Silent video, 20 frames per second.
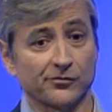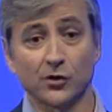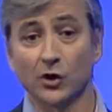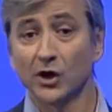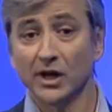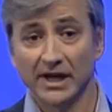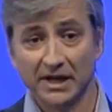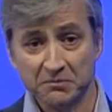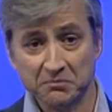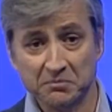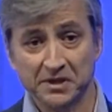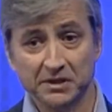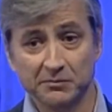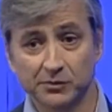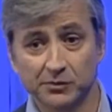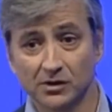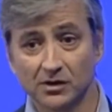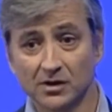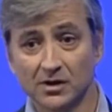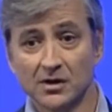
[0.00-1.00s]
frontline
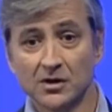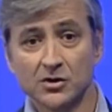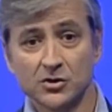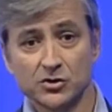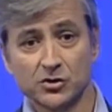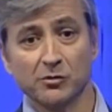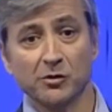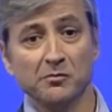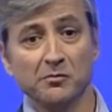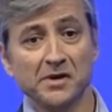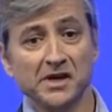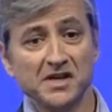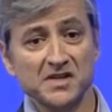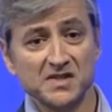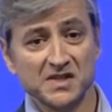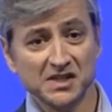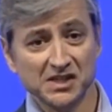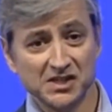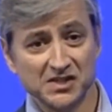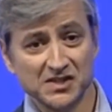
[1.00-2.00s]
people some
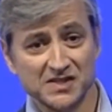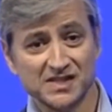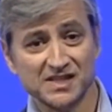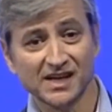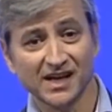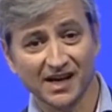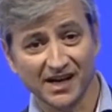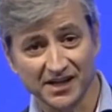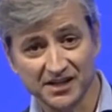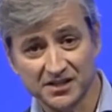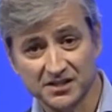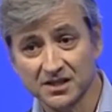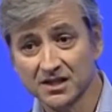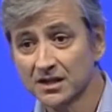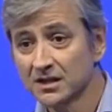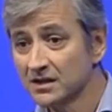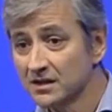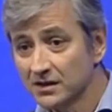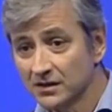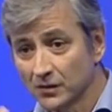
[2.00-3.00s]
amazing insights
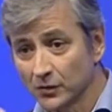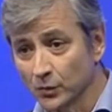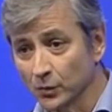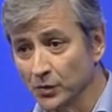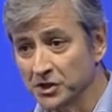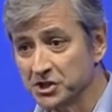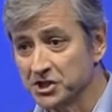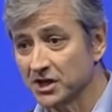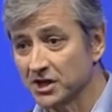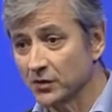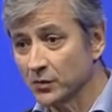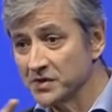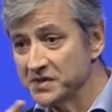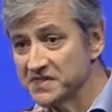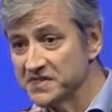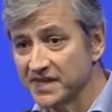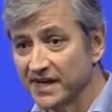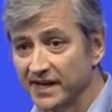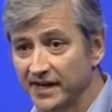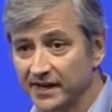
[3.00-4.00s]
which are
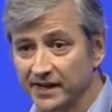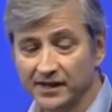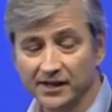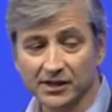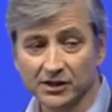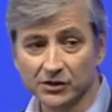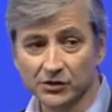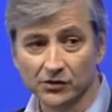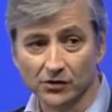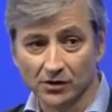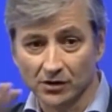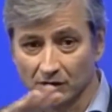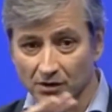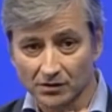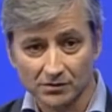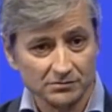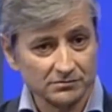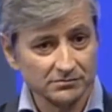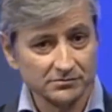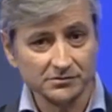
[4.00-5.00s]
residing in
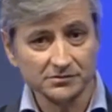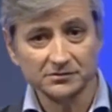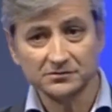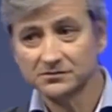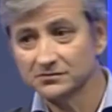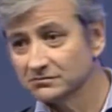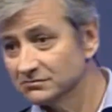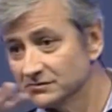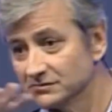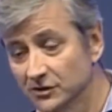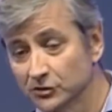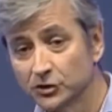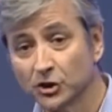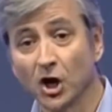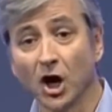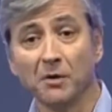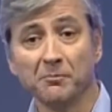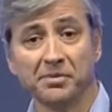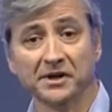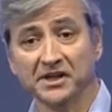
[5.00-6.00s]
your
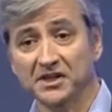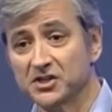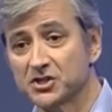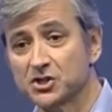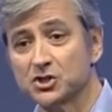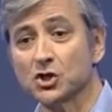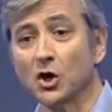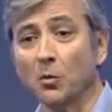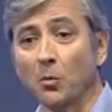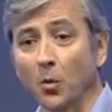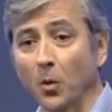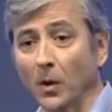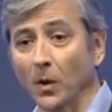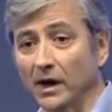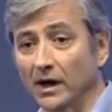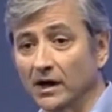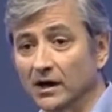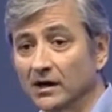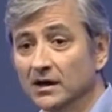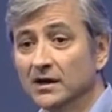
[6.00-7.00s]
company
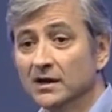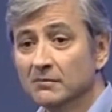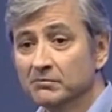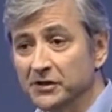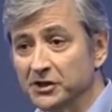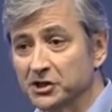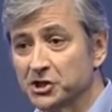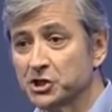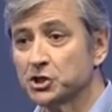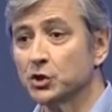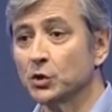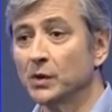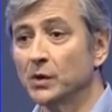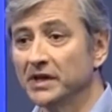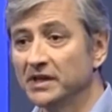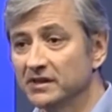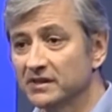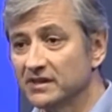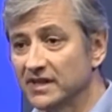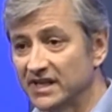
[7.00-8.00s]
somewhere, but
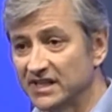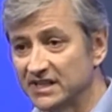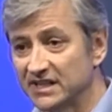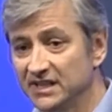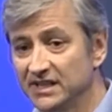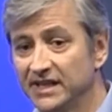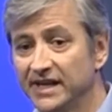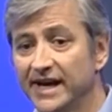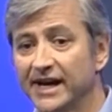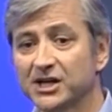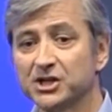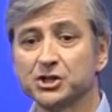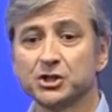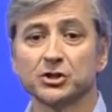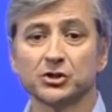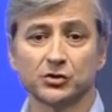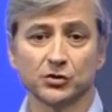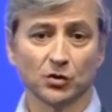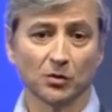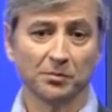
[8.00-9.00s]
showing that in
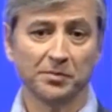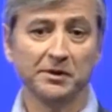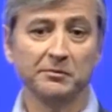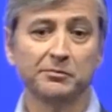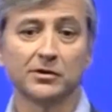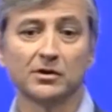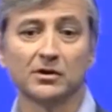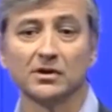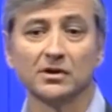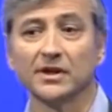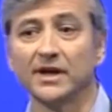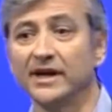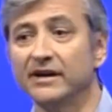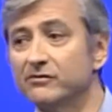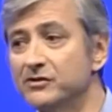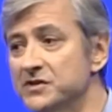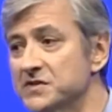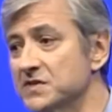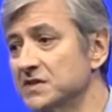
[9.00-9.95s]
action to your people every